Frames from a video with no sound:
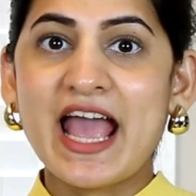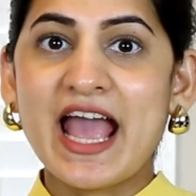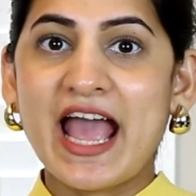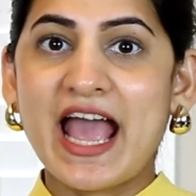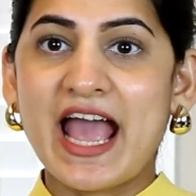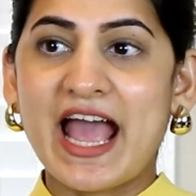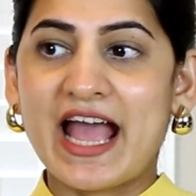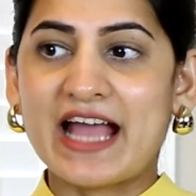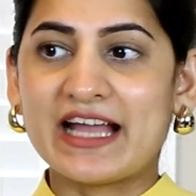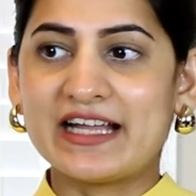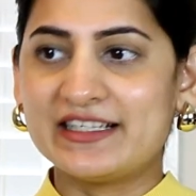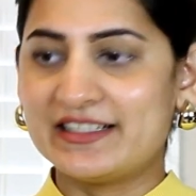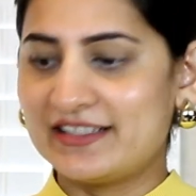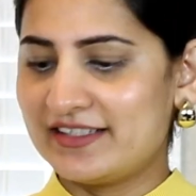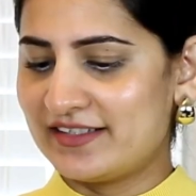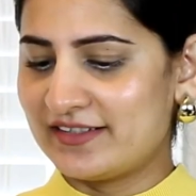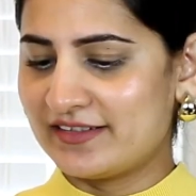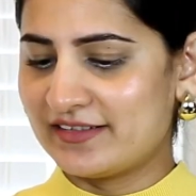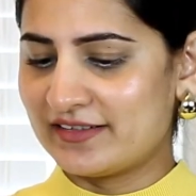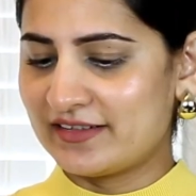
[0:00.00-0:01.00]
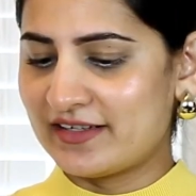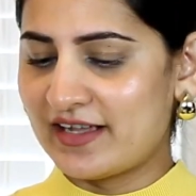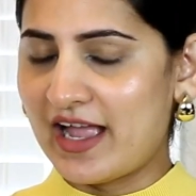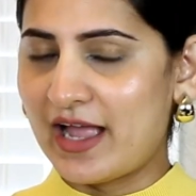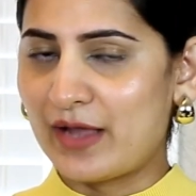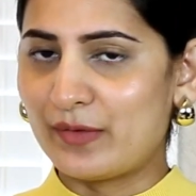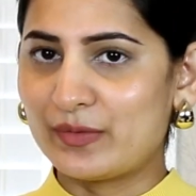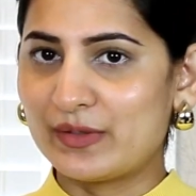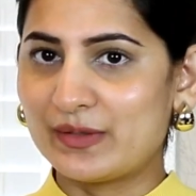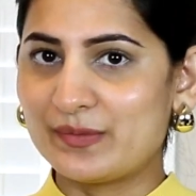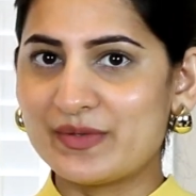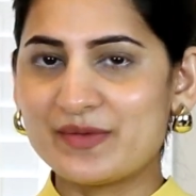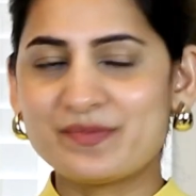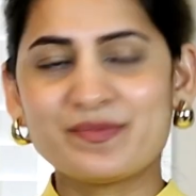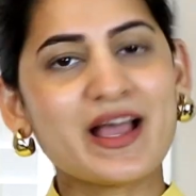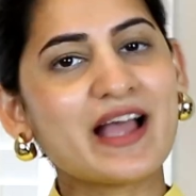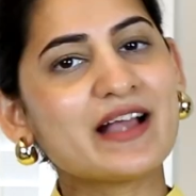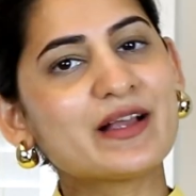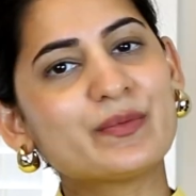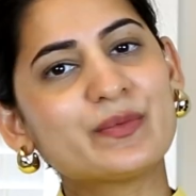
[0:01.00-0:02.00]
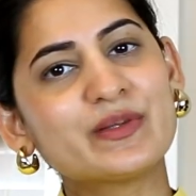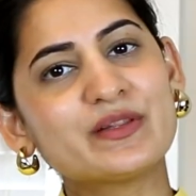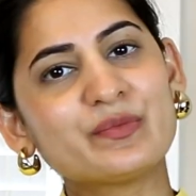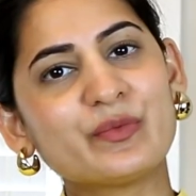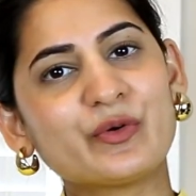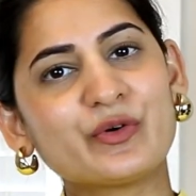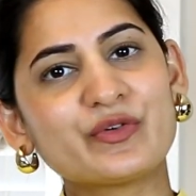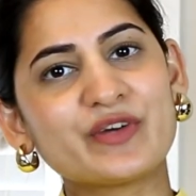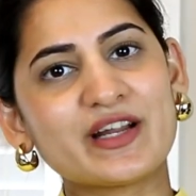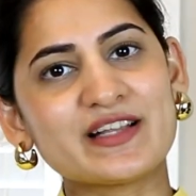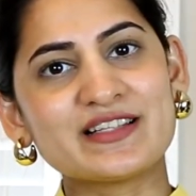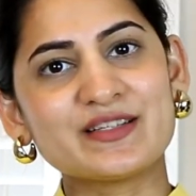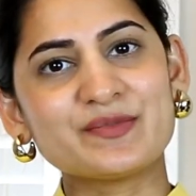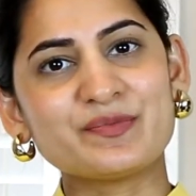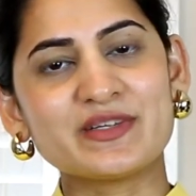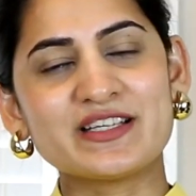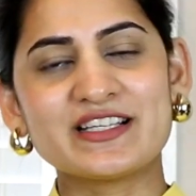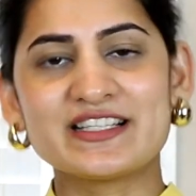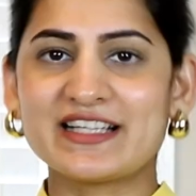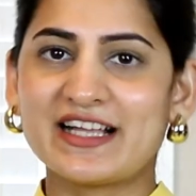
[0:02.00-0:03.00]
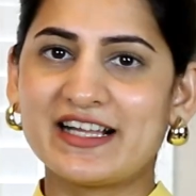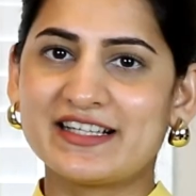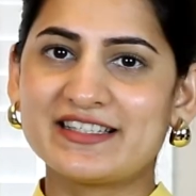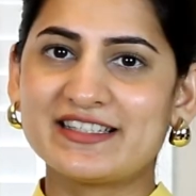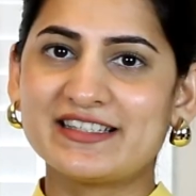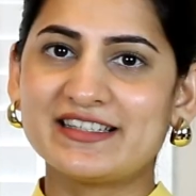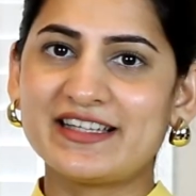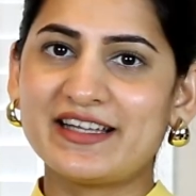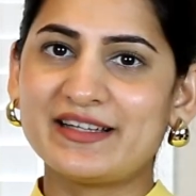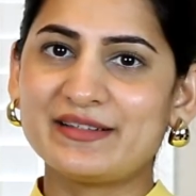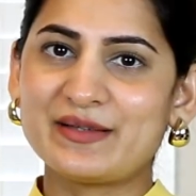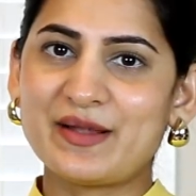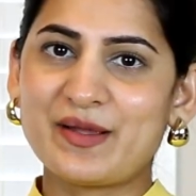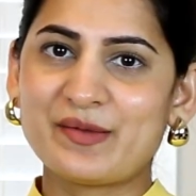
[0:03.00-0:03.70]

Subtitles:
And I will be back with more recipes. Until then,